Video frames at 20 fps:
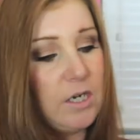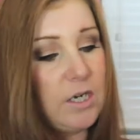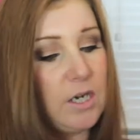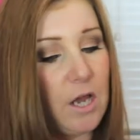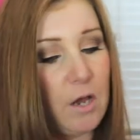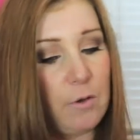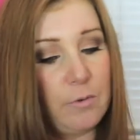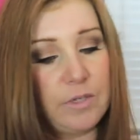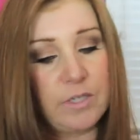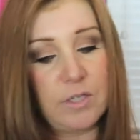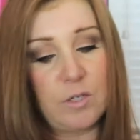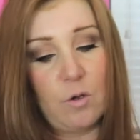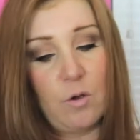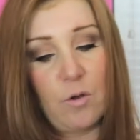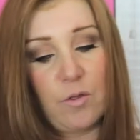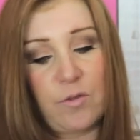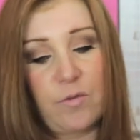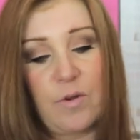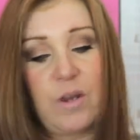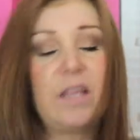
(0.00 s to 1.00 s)
No, it's
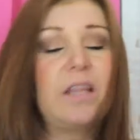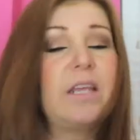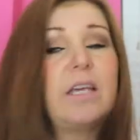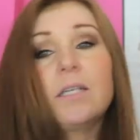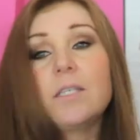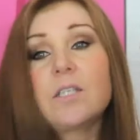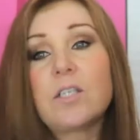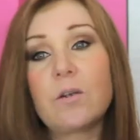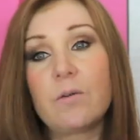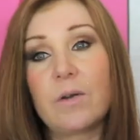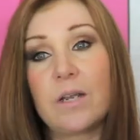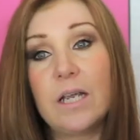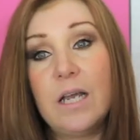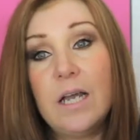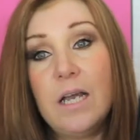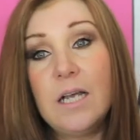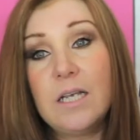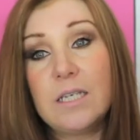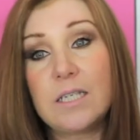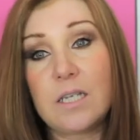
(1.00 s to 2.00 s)
not. Three things, sorry.
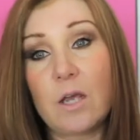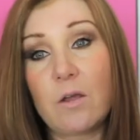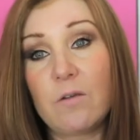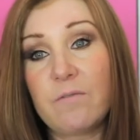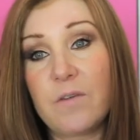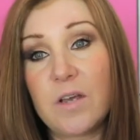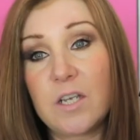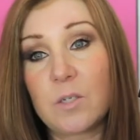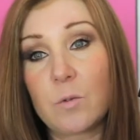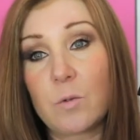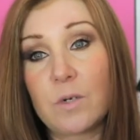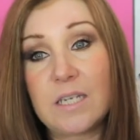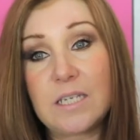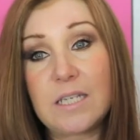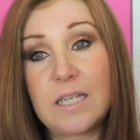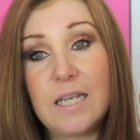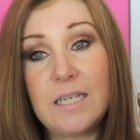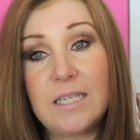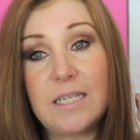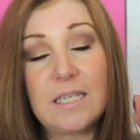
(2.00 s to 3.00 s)
So first one is
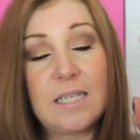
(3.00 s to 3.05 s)
this.